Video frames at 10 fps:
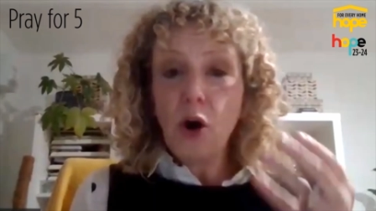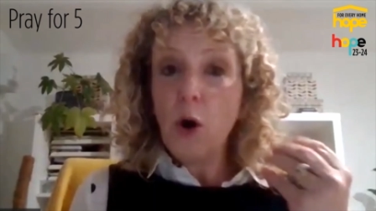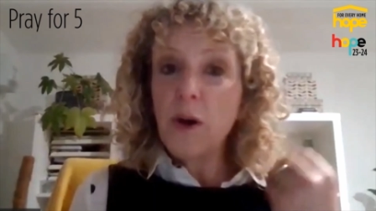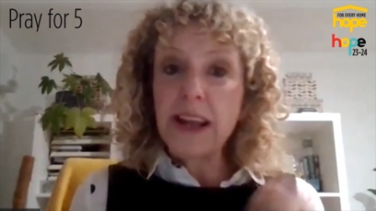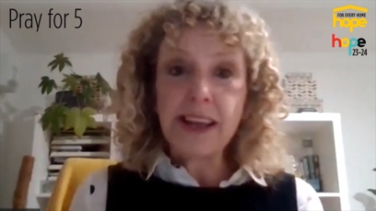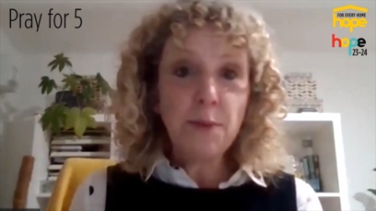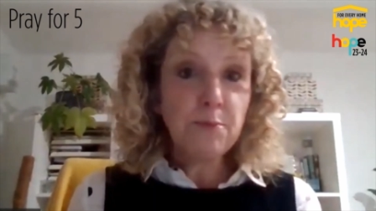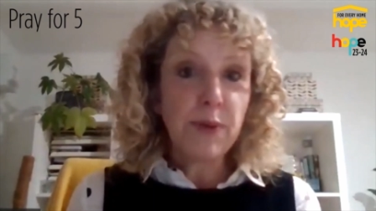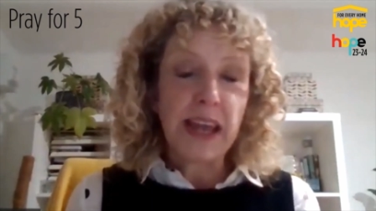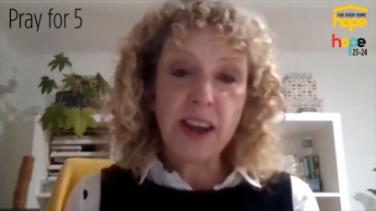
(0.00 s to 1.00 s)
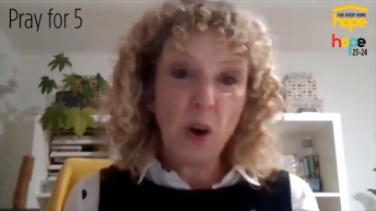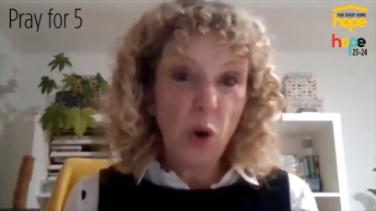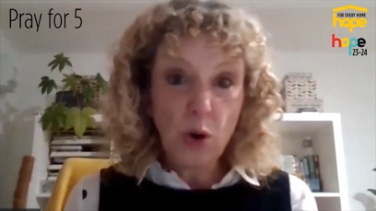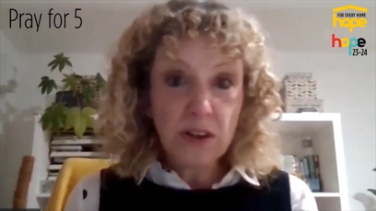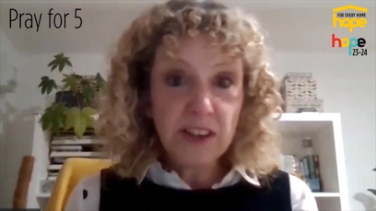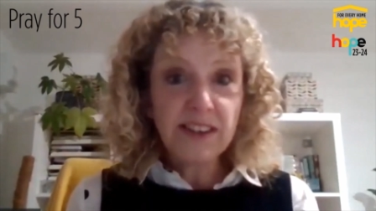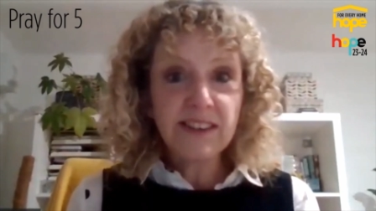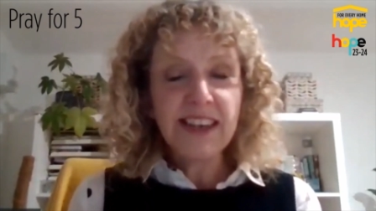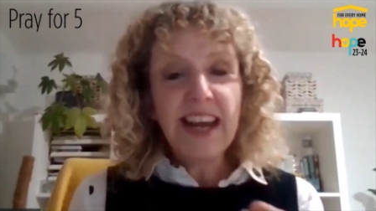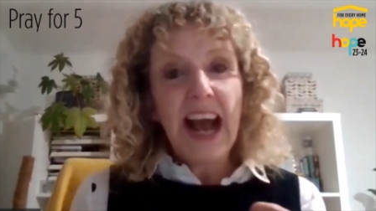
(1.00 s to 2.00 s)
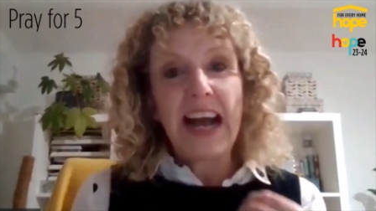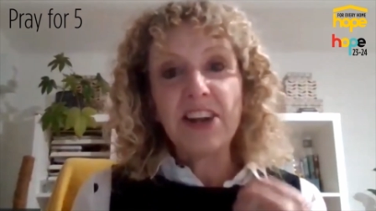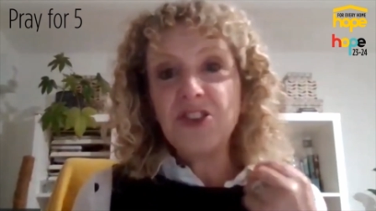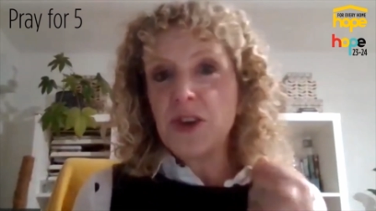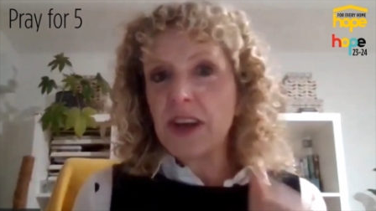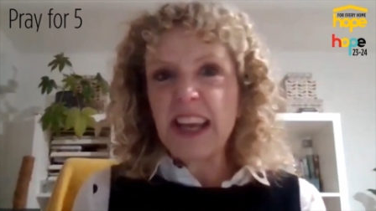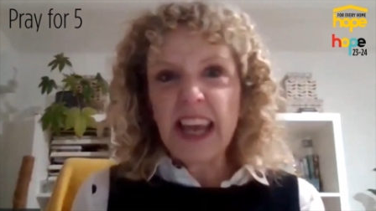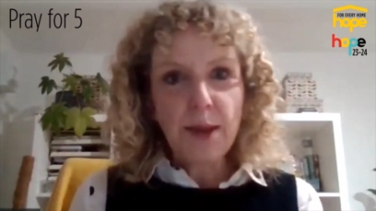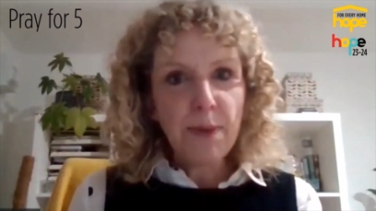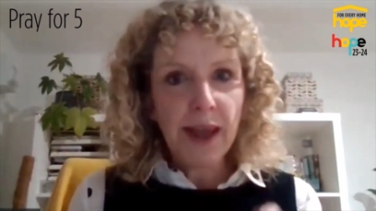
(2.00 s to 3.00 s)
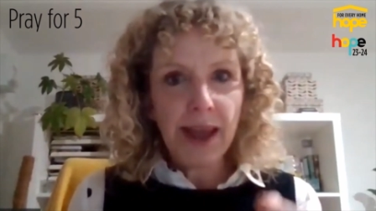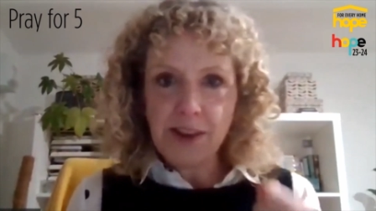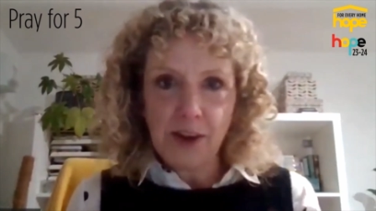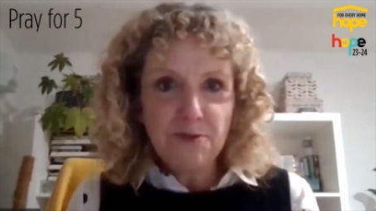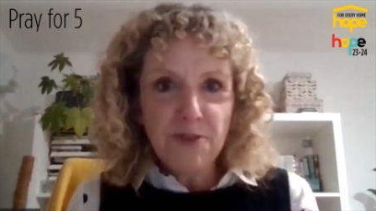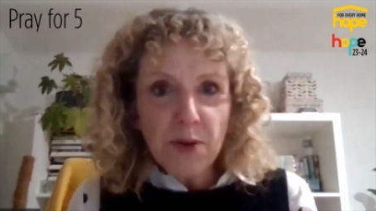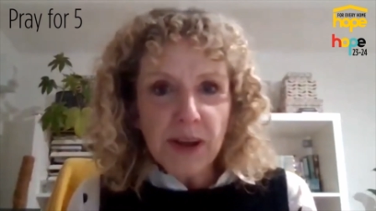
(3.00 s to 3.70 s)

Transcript: or it can be ordered and you can keep it in your phone